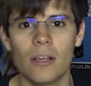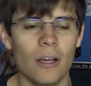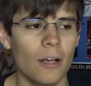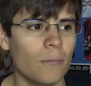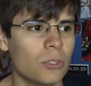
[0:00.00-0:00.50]

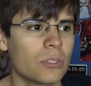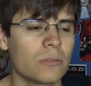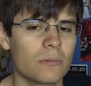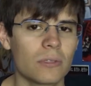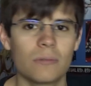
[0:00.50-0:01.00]

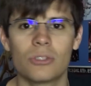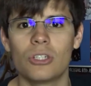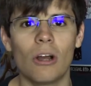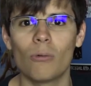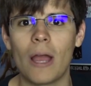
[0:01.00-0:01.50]

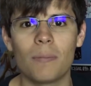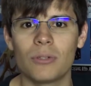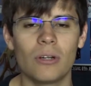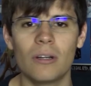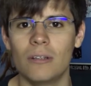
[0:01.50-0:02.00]

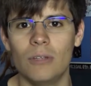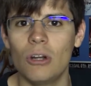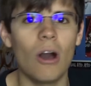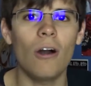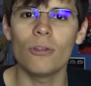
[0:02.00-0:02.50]
Staraptor and you
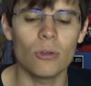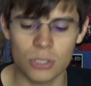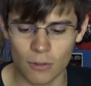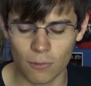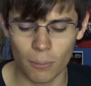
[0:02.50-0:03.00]
know all
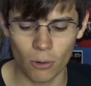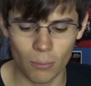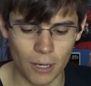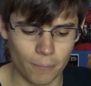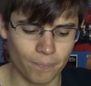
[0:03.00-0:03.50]
those different
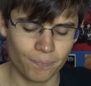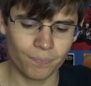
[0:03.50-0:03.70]
Pokemon.